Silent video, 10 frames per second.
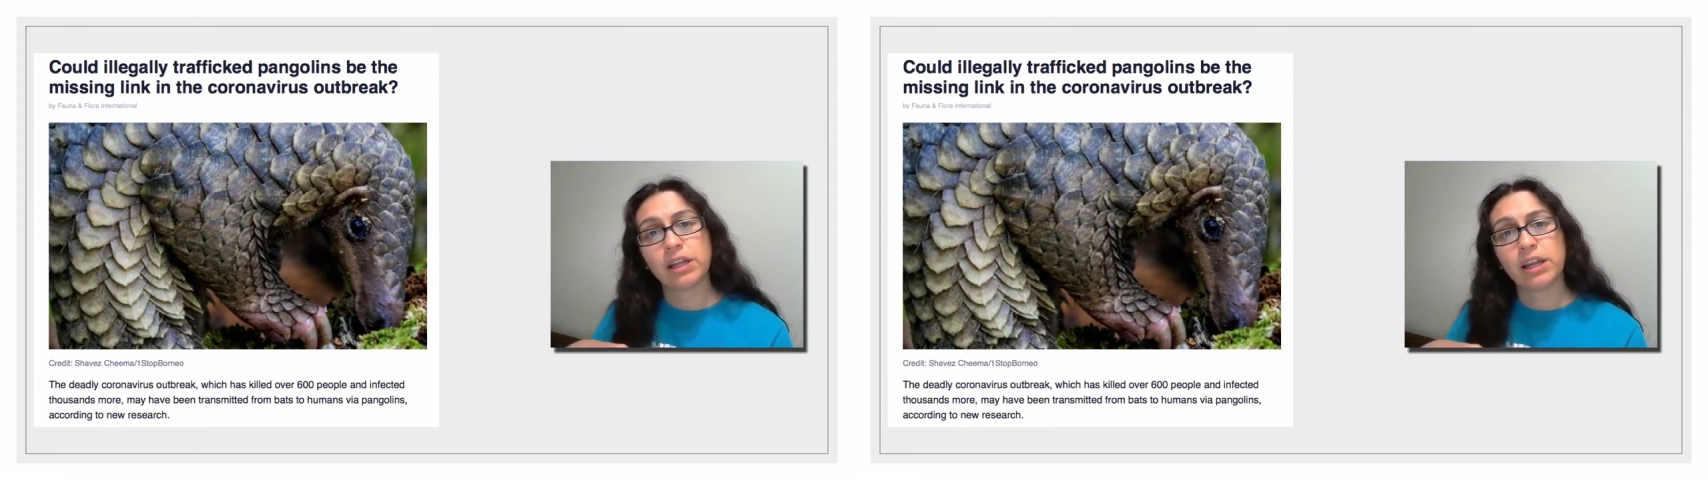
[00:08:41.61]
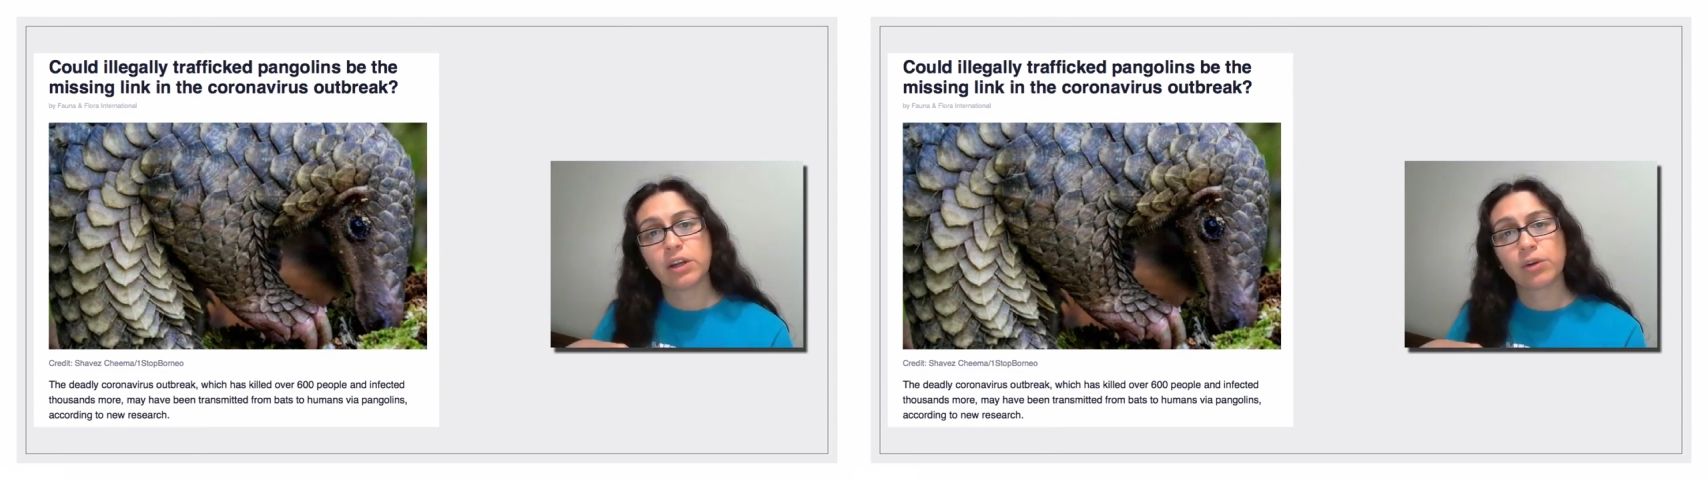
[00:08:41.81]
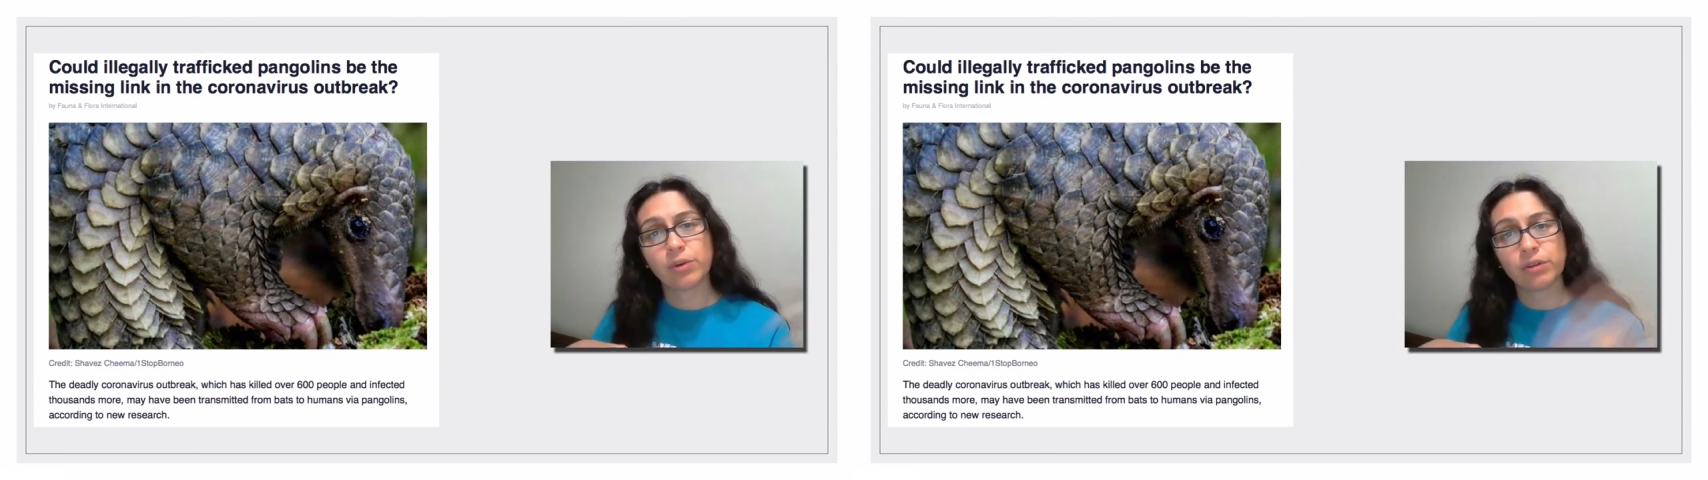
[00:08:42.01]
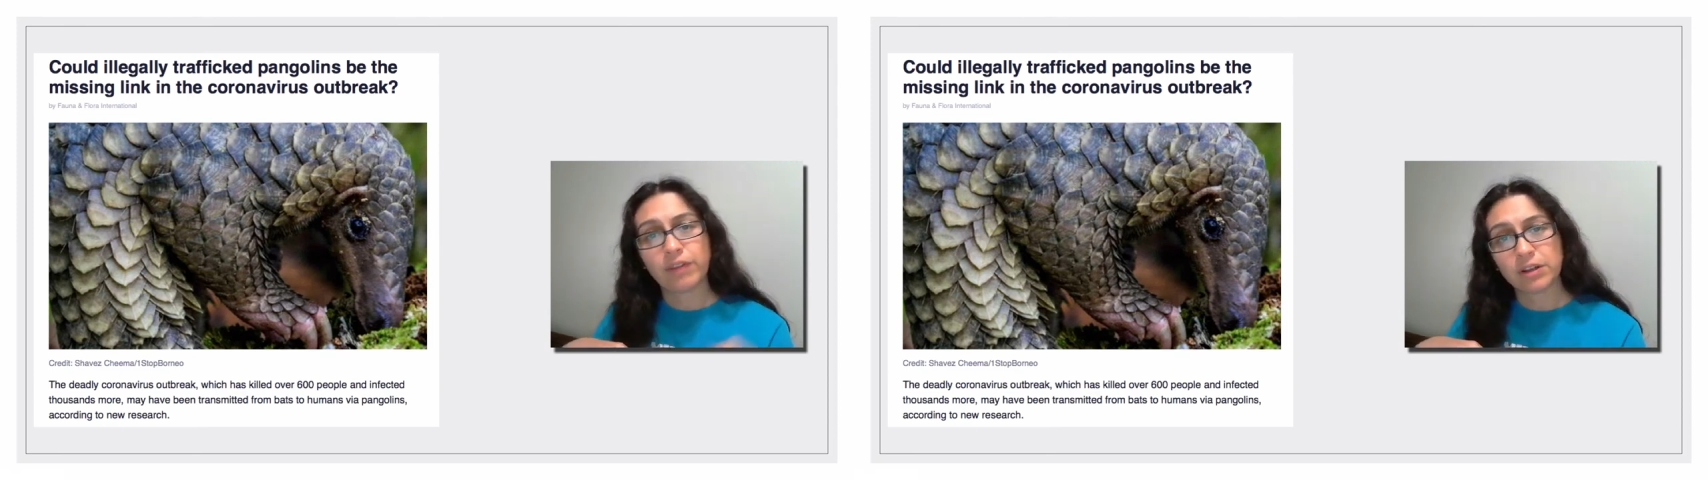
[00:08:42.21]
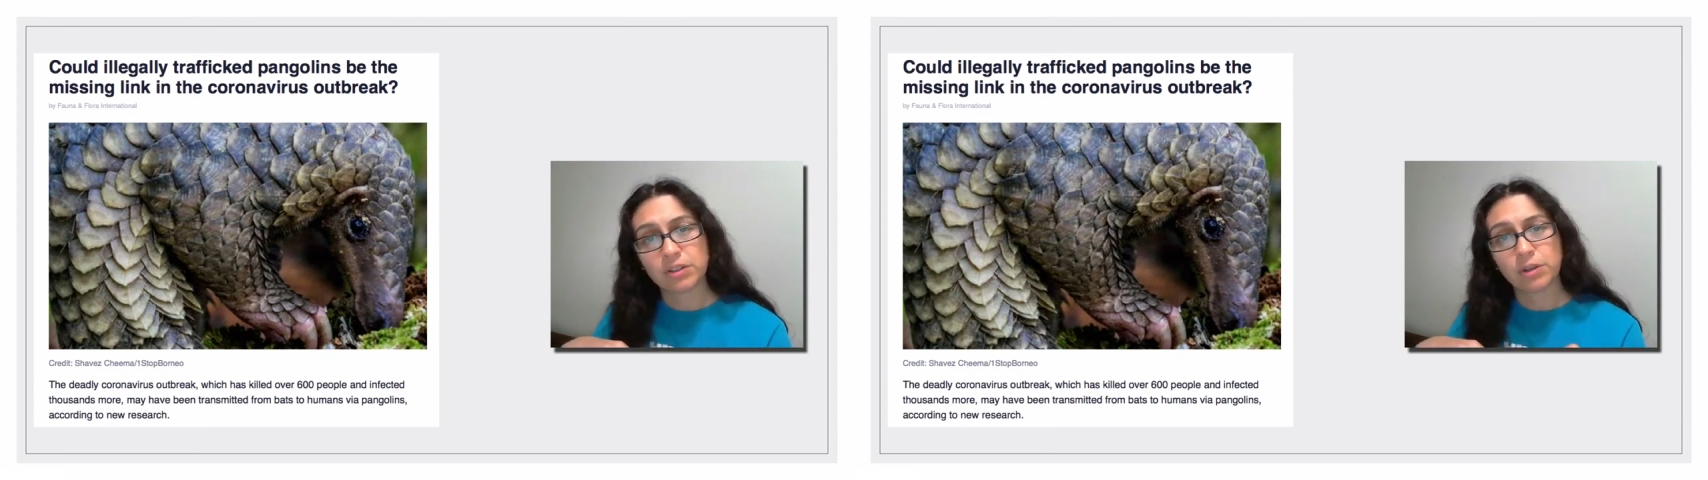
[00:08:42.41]
a
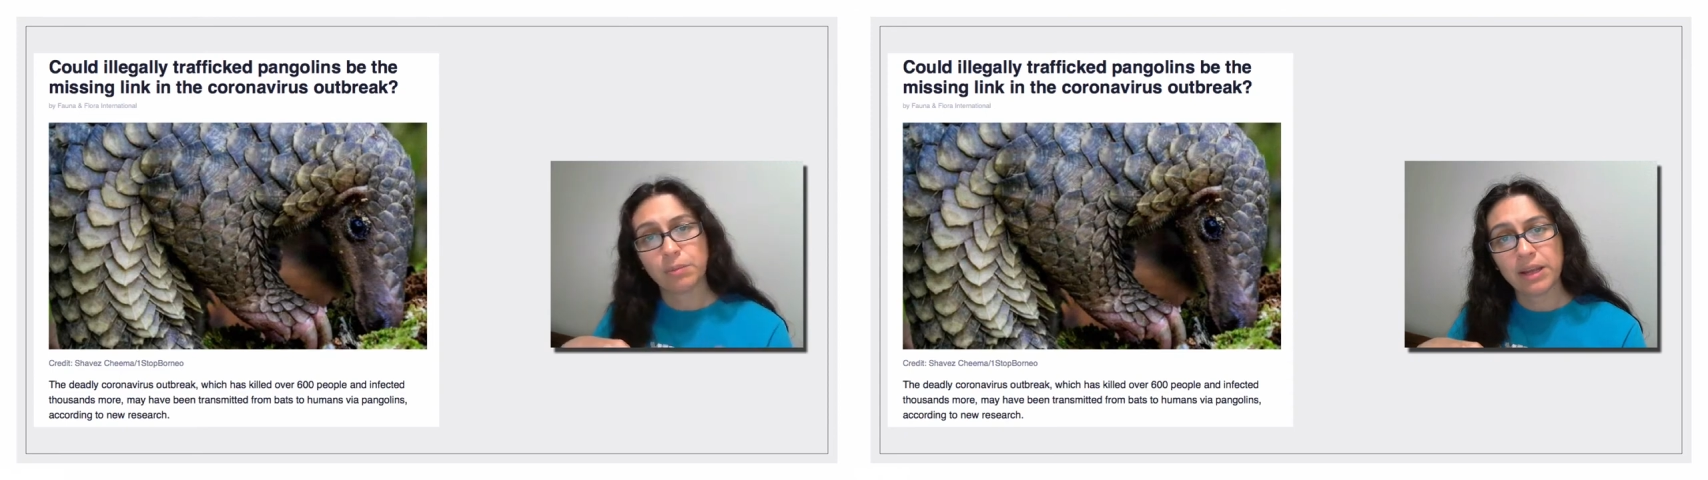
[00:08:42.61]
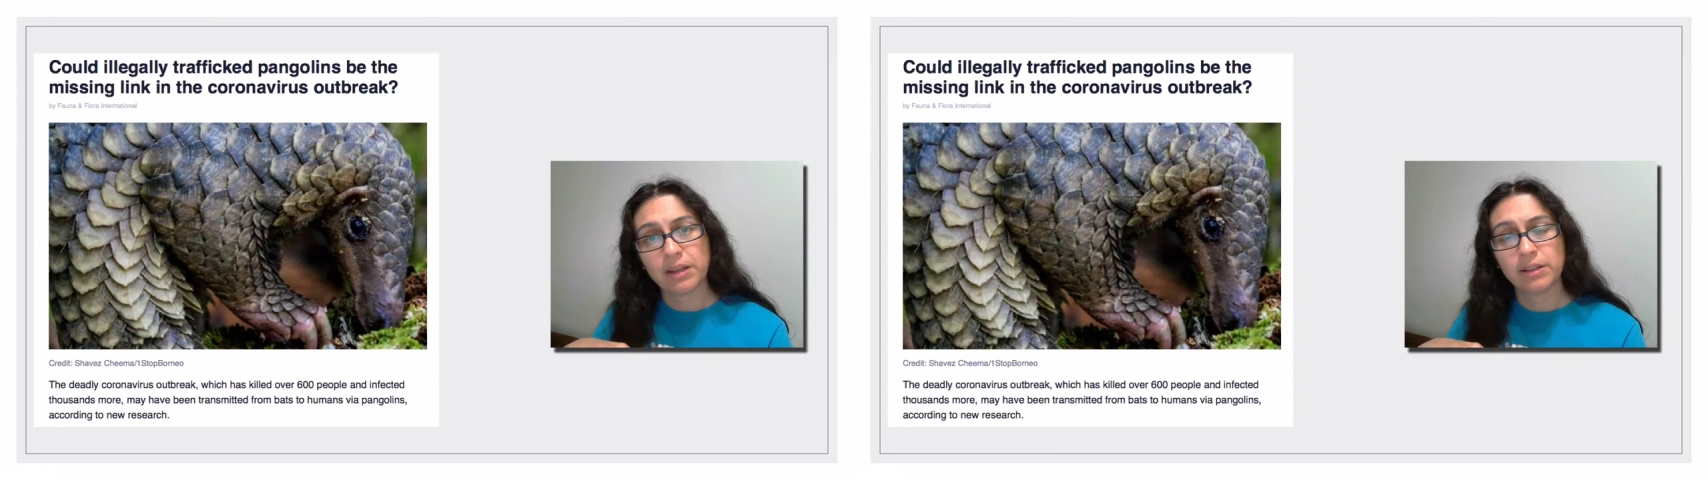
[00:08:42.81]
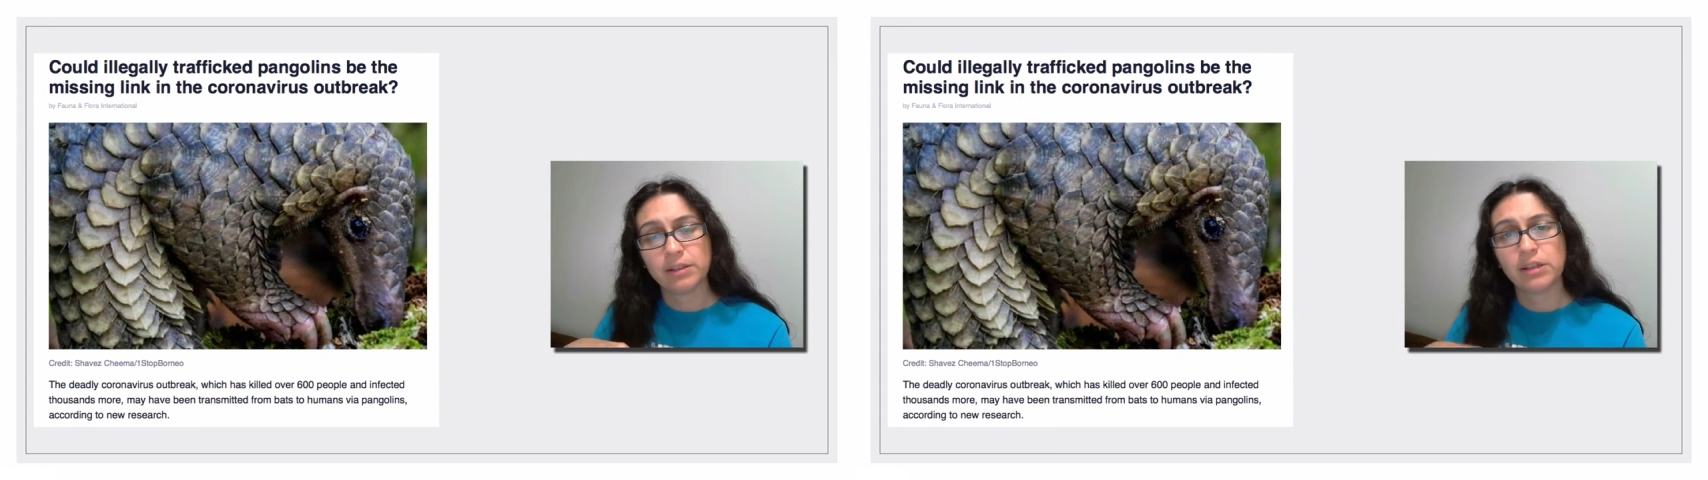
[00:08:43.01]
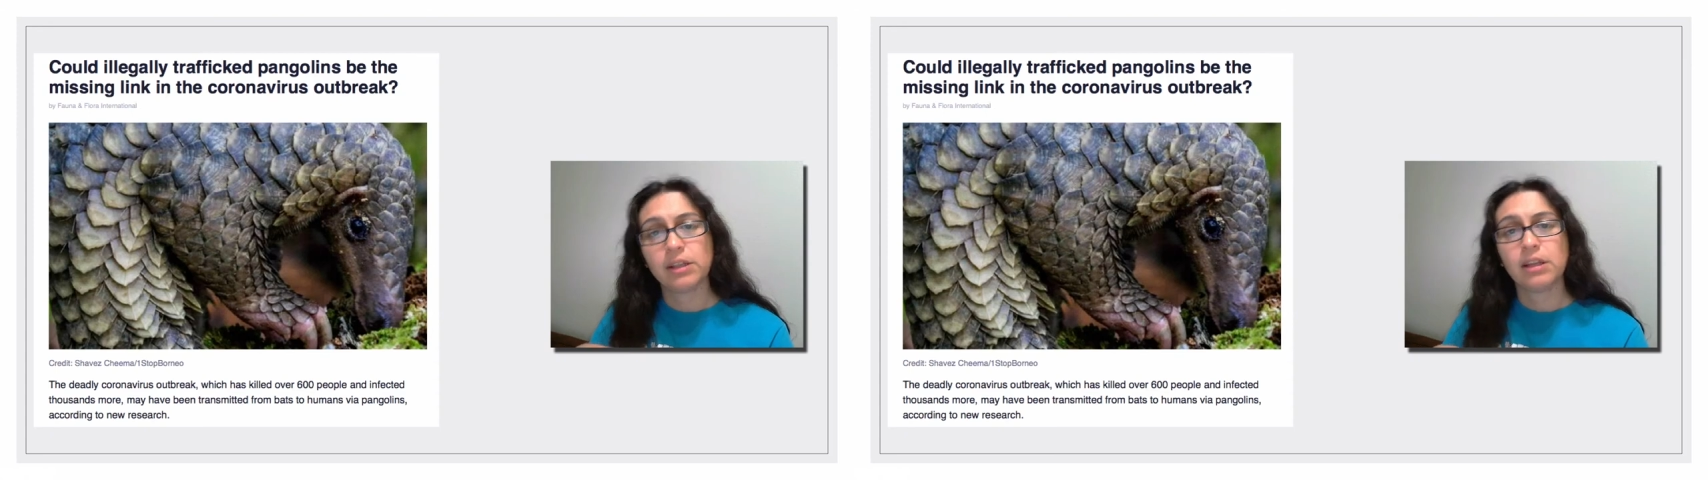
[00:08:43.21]
coronavirus to a pangolin.